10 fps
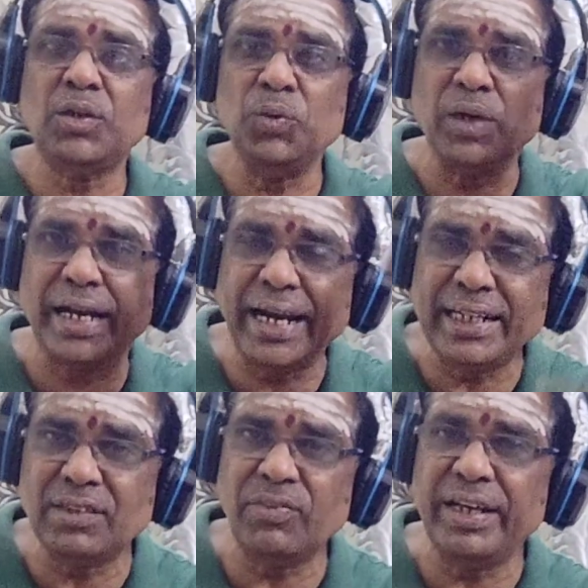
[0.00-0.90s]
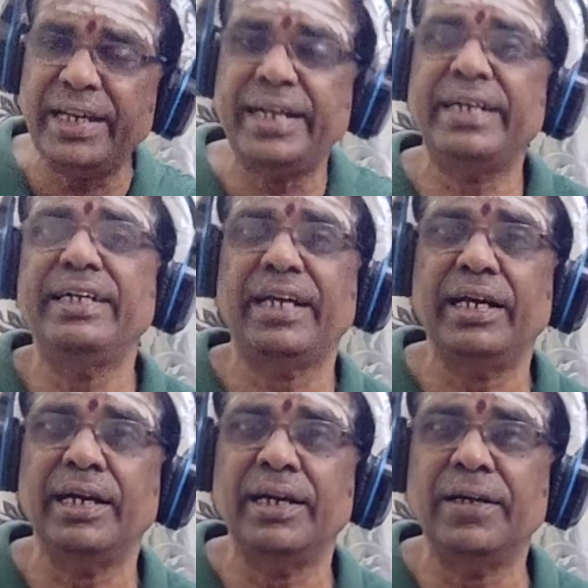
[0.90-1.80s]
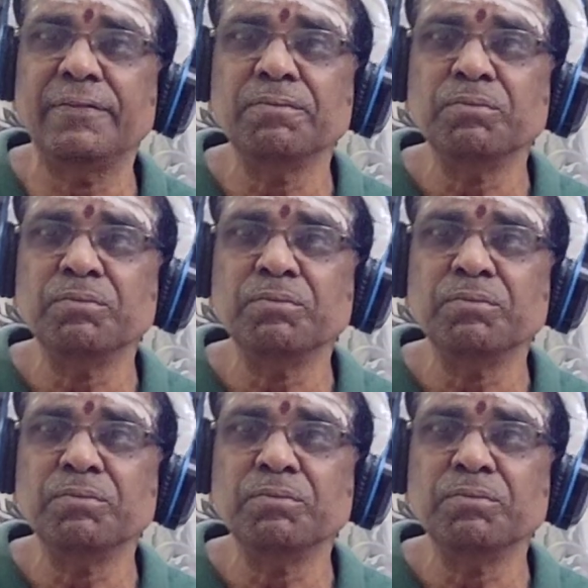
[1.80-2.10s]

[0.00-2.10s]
to get wear and tear